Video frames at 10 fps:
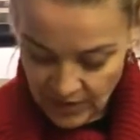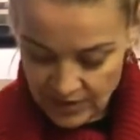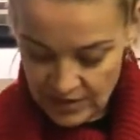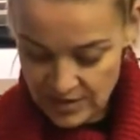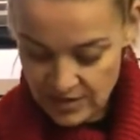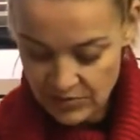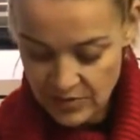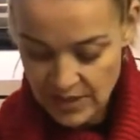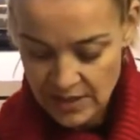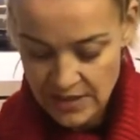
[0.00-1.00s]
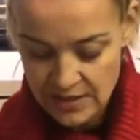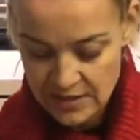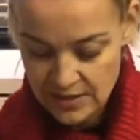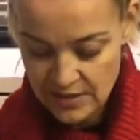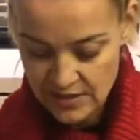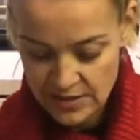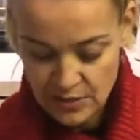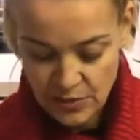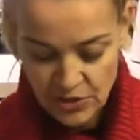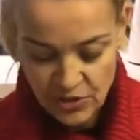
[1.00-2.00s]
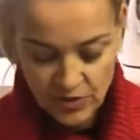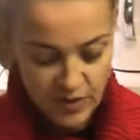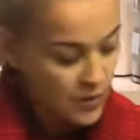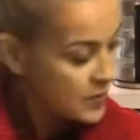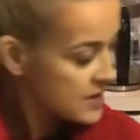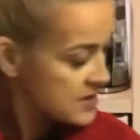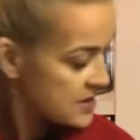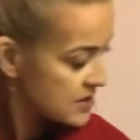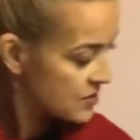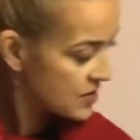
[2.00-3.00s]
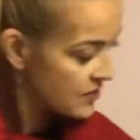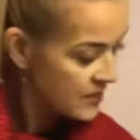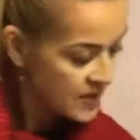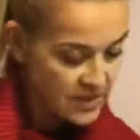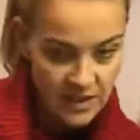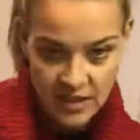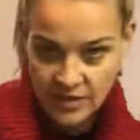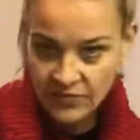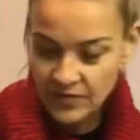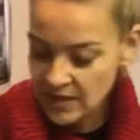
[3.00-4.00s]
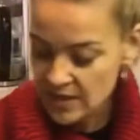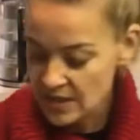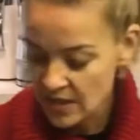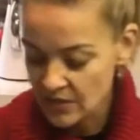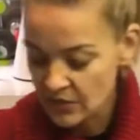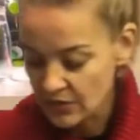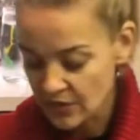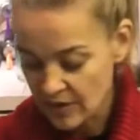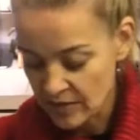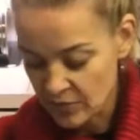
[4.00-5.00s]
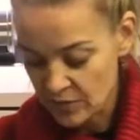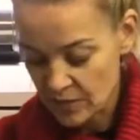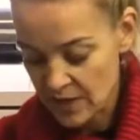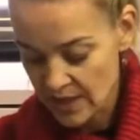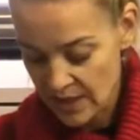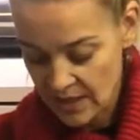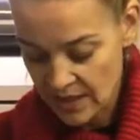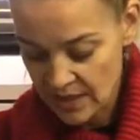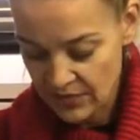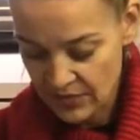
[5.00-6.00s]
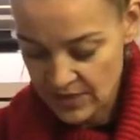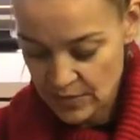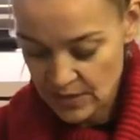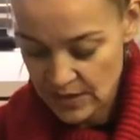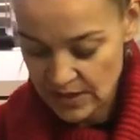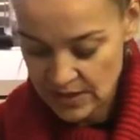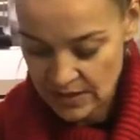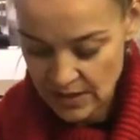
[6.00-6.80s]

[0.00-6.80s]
And this really is a special request. So if I didn't have kids, I don't think I would make anything sweet.